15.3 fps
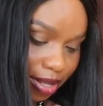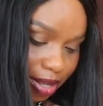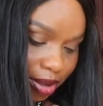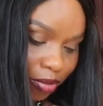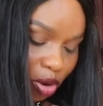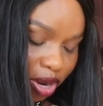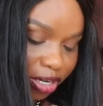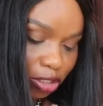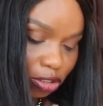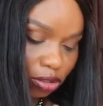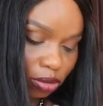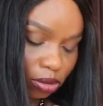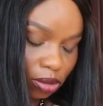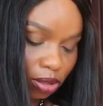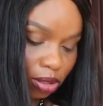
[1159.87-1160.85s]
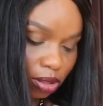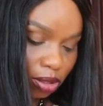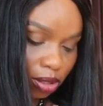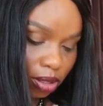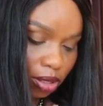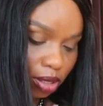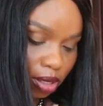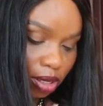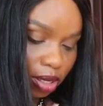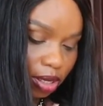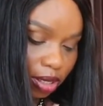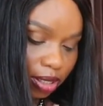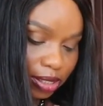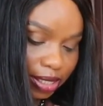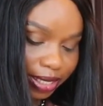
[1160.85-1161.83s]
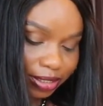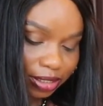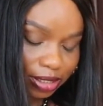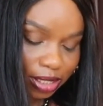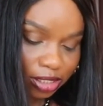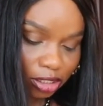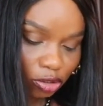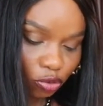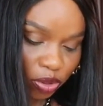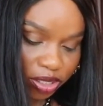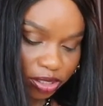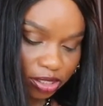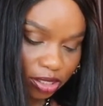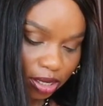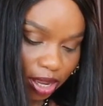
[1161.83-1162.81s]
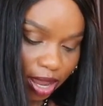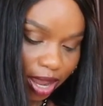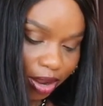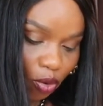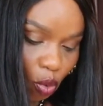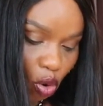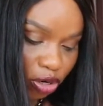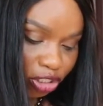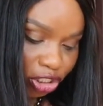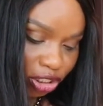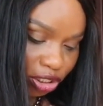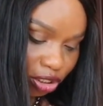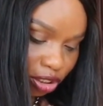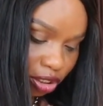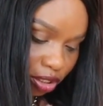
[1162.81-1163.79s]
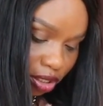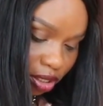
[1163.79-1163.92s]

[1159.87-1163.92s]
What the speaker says: I'm going to glaze this with egg wash